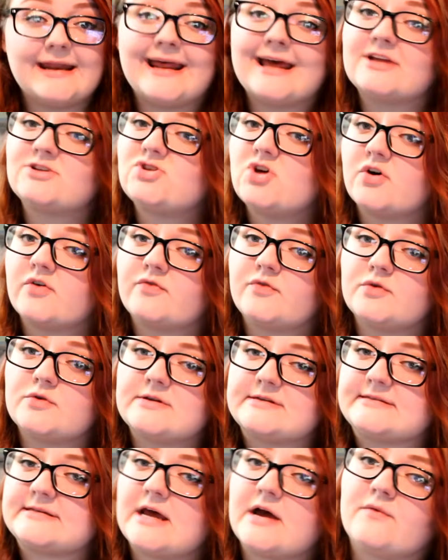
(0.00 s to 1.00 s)
Hedgehog food
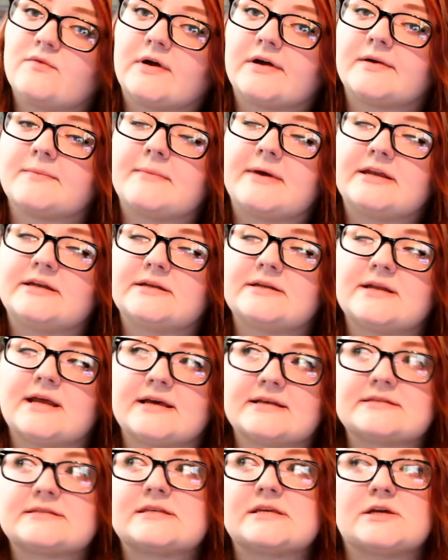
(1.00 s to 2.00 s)
is not recommended
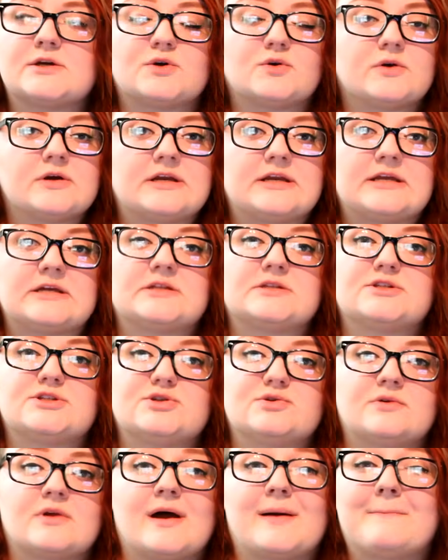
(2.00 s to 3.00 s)
as the ingredients
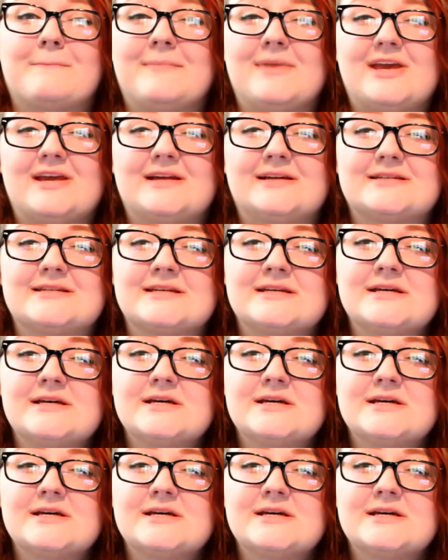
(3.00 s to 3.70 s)
do not meet